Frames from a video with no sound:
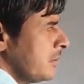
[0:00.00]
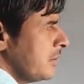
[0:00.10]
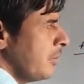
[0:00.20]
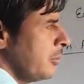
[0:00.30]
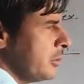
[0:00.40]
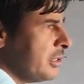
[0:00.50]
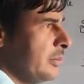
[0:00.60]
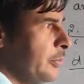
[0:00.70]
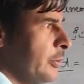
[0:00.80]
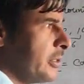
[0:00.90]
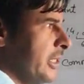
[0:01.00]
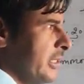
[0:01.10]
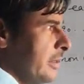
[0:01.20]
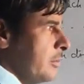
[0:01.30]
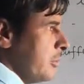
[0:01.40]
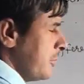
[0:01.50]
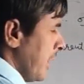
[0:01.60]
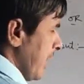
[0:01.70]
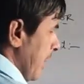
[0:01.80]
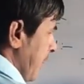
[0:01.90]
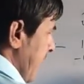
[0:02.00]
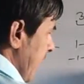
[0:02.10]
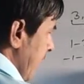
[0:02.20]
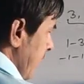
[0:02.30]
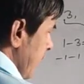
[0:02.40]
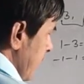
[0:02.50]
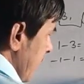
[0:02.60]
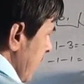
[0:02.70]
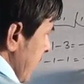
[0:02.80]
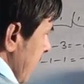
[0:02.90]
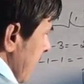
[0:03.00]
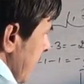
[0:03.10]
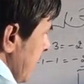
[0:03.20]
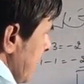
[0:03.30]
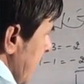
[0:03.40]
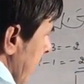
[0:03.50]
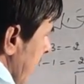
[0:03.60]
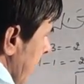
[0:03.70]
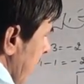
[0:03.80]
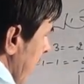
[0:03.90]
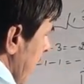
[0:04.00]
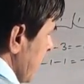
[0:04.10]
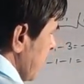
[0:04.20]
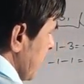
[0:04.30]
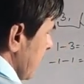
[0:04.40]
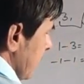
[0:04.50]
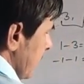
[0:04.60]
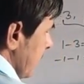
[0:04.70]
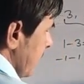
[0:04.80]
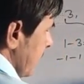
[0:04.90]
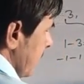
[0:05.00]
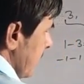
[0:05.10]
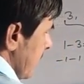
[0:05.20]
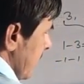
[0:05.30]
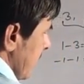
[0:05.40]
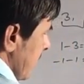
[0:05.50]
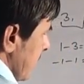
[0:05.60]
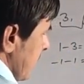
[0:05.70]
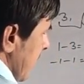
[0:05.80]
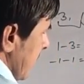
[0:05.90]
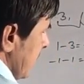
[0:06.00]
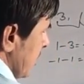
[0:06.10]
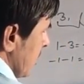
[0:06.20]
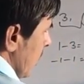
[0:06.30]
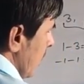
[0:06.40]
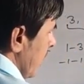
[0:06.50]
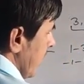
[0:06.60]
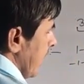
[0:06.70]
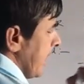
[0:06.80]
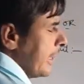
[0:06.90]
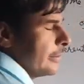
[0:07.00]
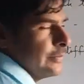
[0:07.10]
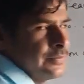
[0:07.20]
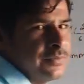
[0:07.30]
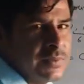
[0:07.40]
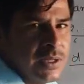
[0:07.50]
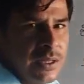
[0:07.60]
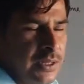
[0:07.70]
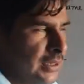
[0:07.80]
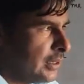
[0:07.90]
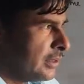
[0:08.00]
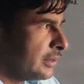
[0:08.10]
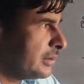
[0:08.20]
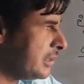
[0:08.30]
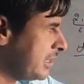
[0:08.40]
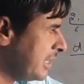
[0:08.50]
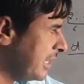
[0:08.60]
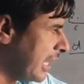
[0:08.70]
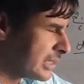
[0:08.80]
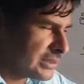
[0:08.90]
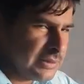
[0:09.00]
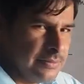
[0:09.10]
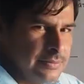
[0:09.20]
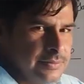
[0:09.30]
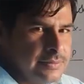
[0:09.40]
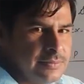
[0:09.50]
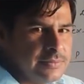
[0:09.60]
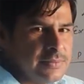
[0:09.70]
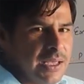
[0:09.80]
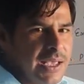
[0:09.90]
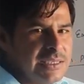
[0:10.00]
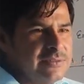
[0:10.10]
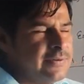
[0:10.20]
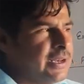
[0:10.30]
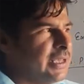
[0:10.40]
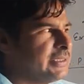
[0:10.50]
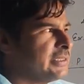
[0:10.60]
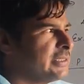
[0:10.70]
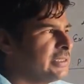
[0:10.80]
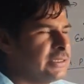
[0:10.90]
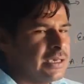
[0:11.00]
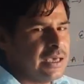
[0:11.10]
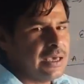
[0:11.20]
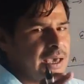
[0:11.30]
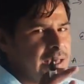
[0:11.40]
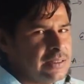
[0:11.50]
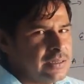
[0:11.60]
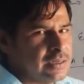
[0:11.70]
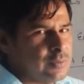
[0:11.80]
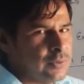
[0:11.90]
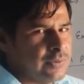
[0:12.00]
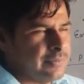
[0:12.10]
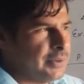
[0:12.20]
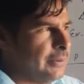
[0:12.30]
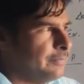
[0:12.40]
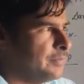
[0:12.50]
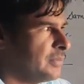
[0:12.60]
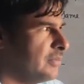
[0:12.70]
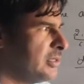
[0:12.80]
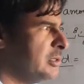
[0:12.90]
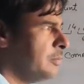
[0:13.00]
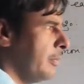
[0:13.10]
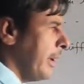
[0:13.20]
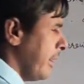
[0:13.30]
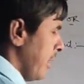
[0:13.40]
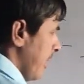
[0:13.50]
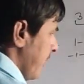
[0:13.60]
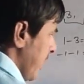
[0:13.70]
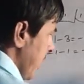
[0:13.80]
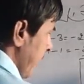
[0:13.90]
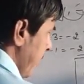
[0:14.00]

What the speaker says: the most important term of the AP is the last term, that is called AN. This is the last term as well as nth term of AP. This is very